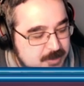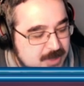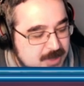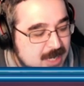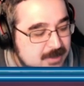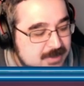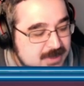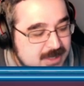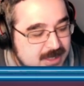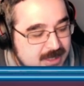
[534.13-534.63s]
It's
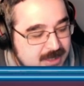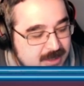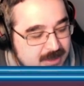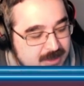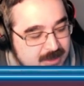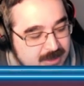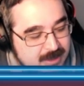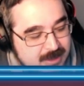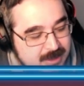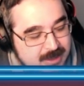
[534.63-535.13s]

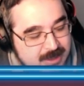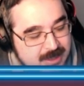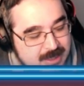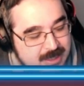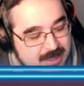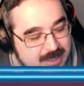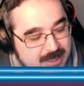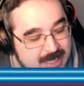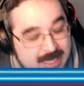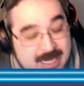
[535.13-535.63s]
probably
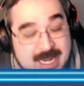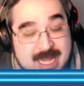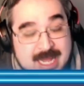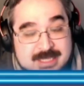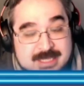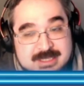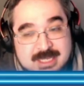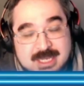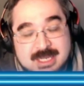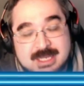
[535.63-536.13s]
it
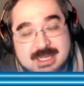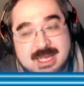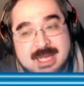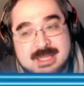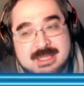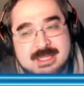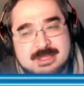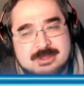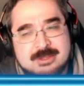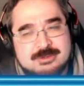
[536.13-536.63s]
has like I
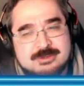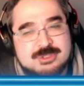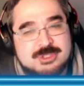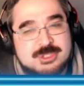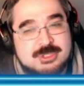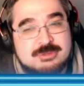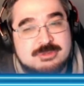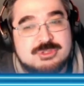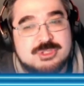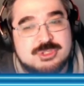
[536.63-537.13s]
think there's
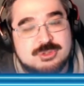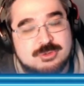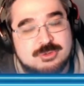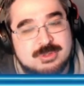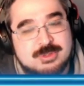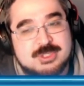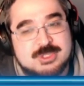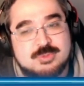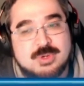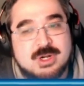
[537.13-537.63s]
2
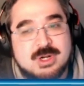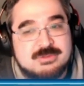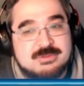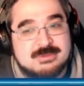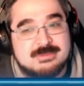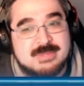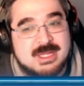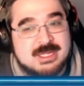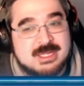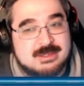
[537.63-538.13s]
stories. One of
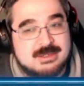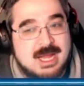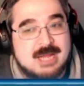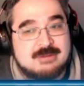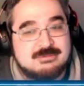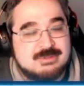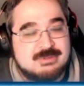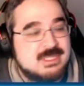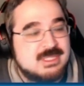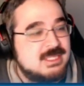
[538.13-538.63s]
them like I
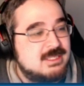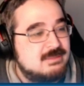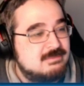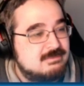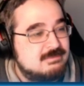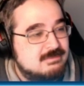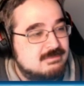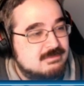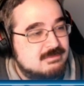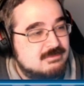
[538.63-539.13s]
really
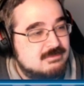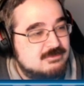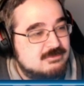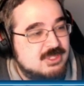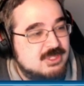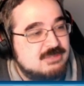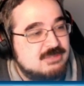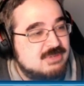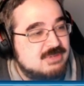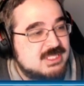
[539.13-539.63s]

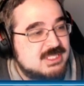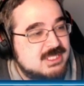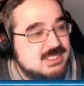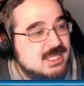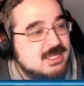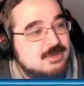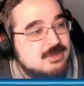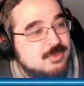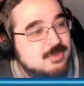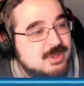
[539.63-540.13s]

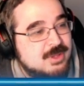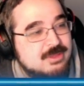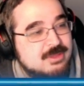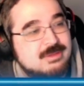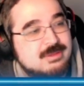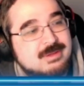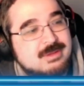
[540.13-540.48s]
resonated with.